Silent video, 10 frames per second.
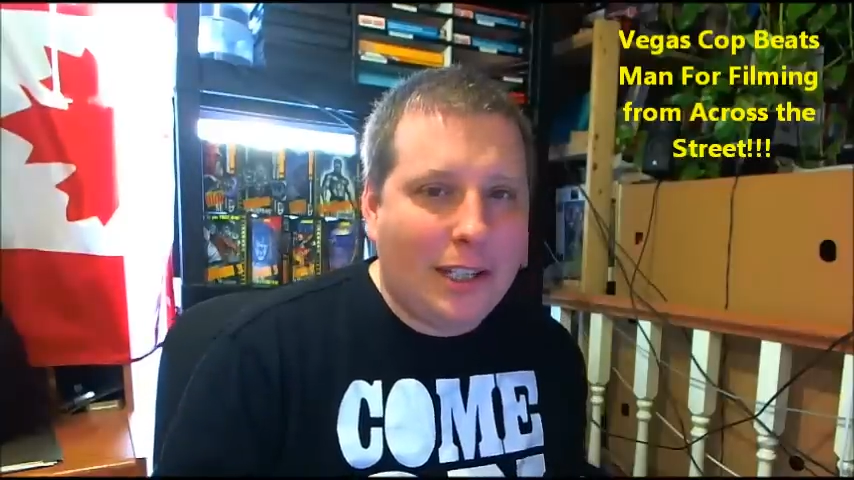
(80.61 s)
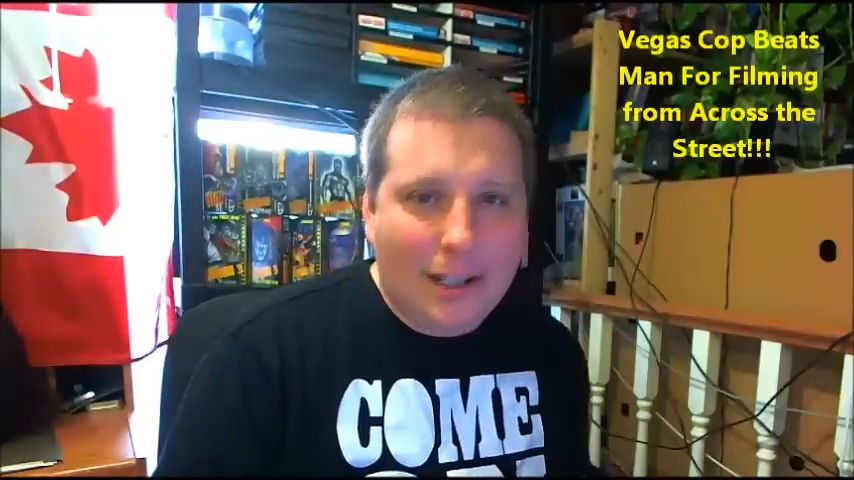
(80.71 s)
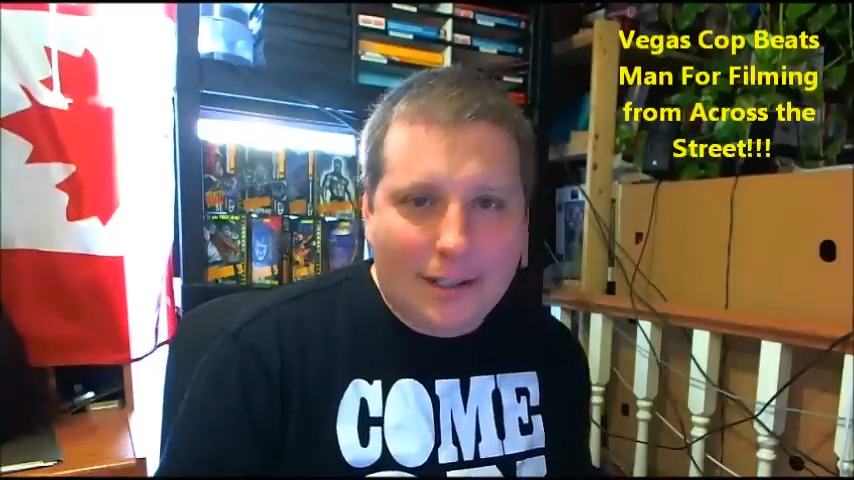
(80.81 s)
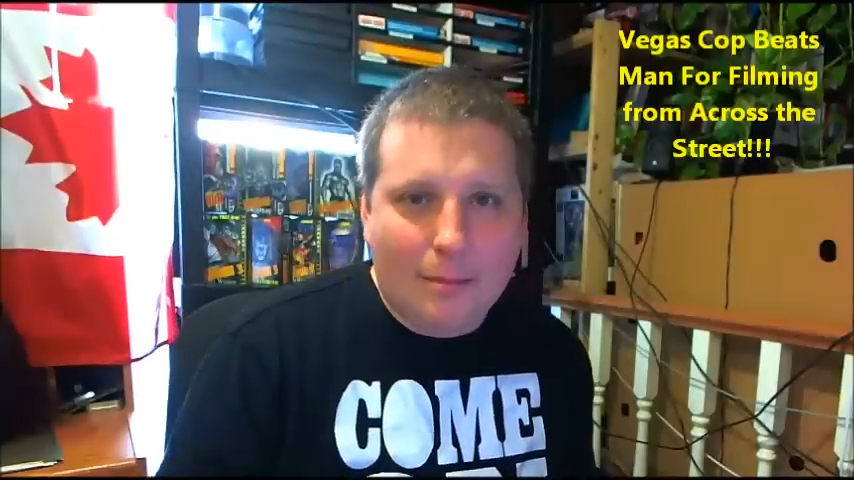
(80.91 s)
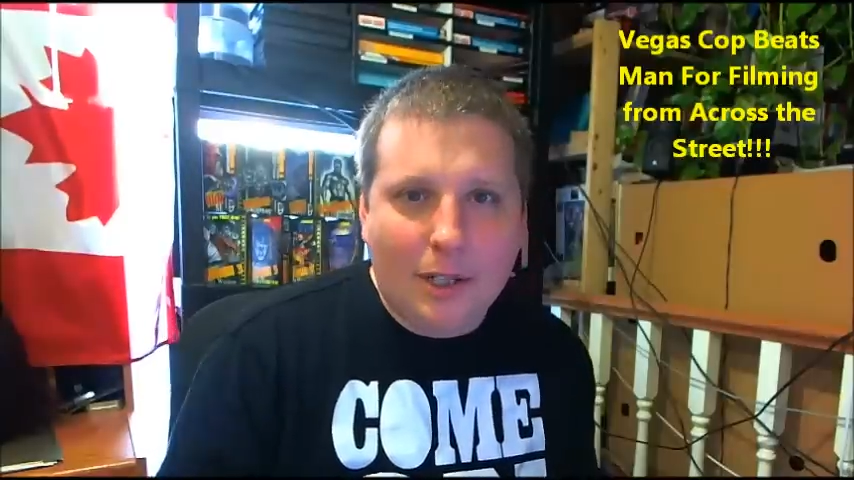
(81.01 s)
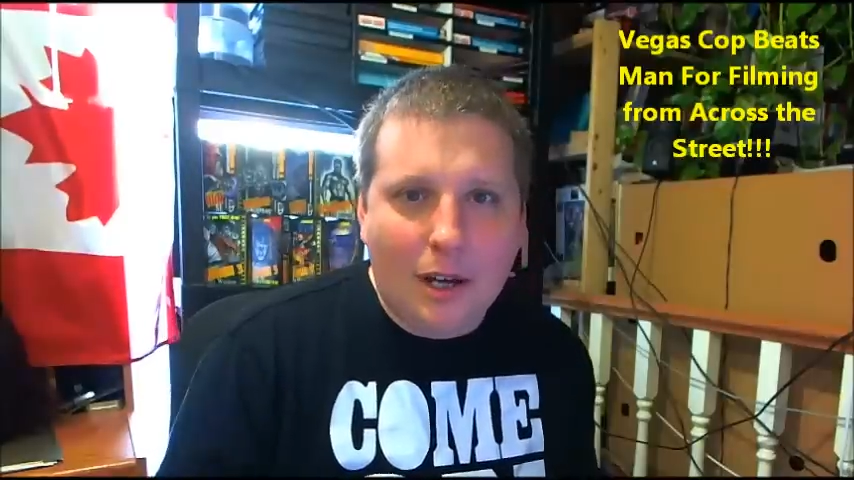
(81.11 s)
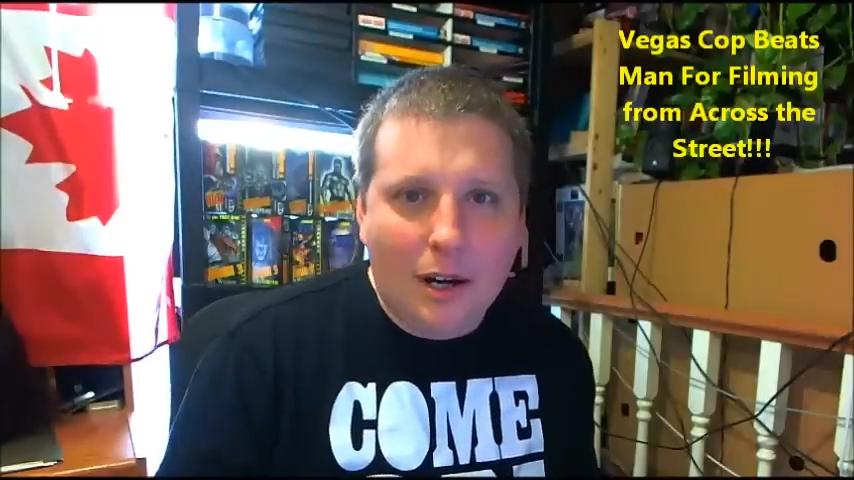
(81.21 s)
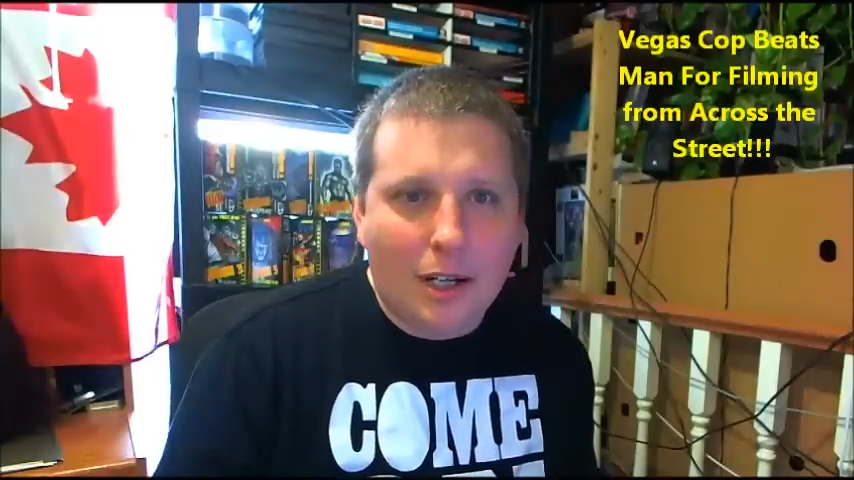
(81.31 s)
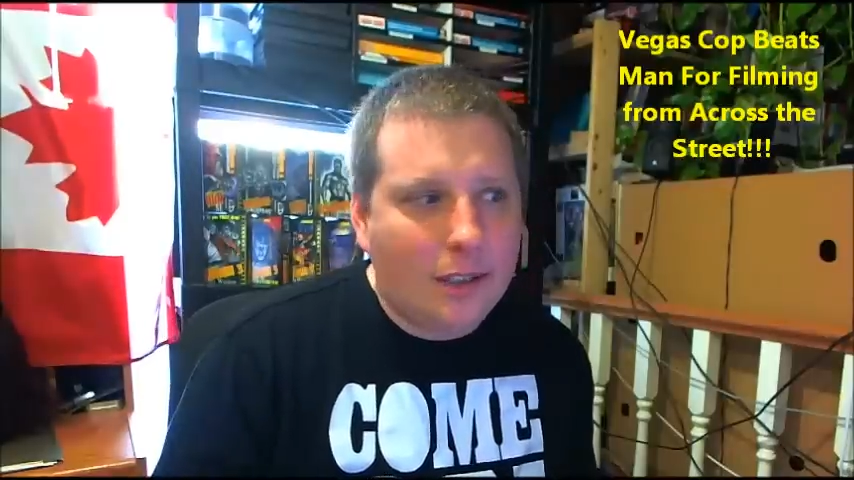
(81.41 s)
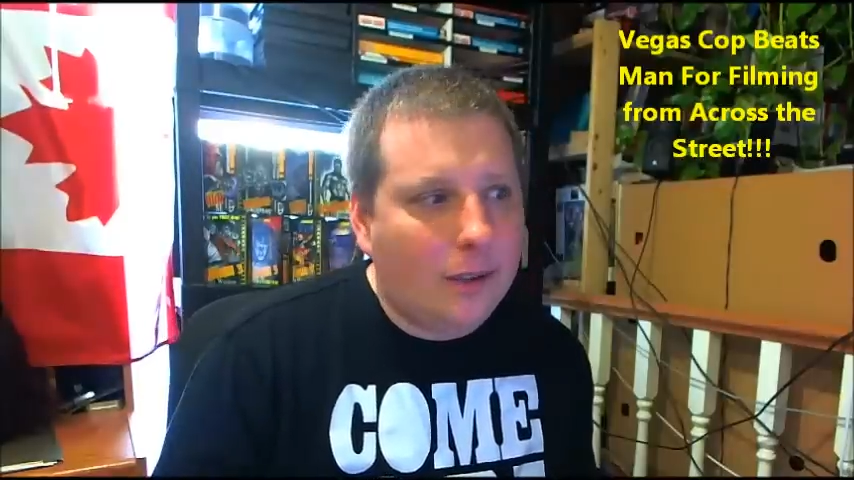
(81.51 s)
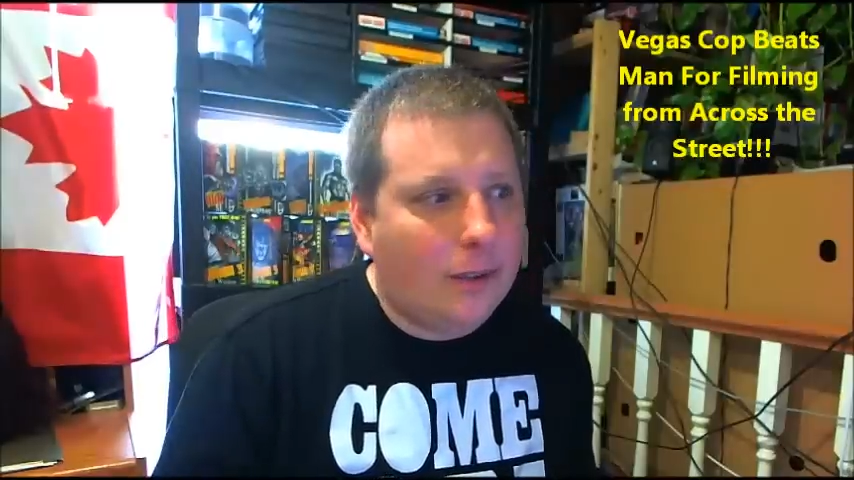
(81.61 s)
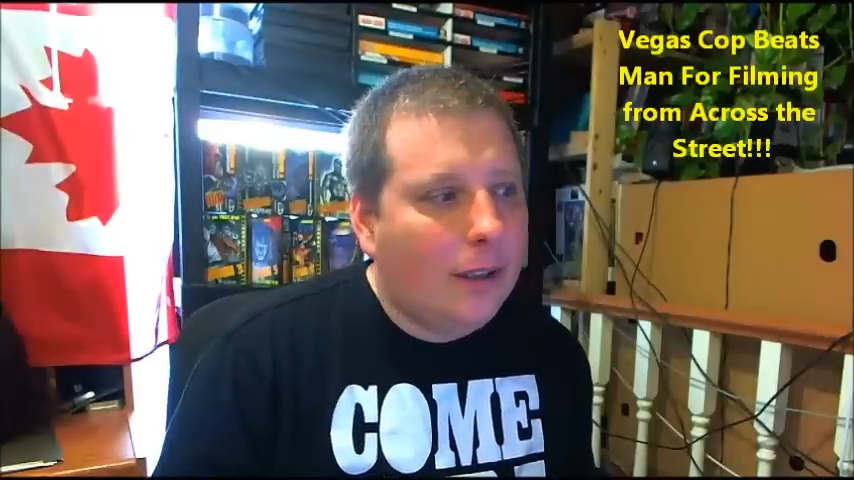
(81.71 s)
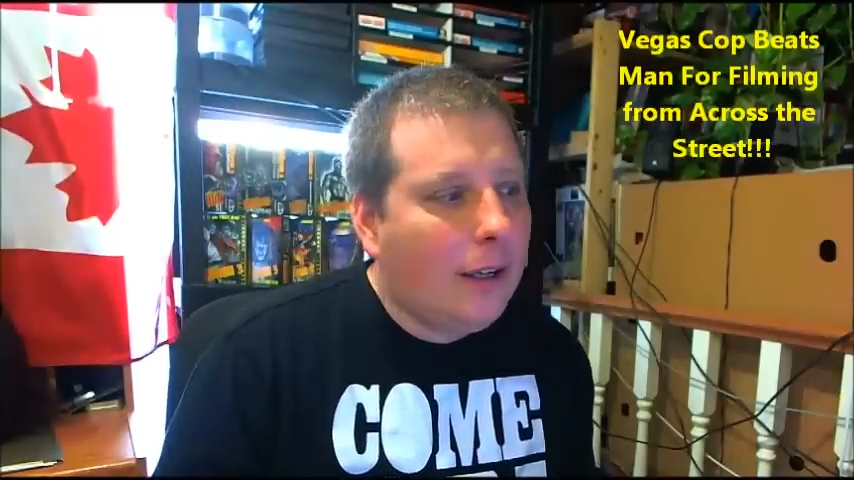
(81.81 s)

He kicks it pretty hard, too.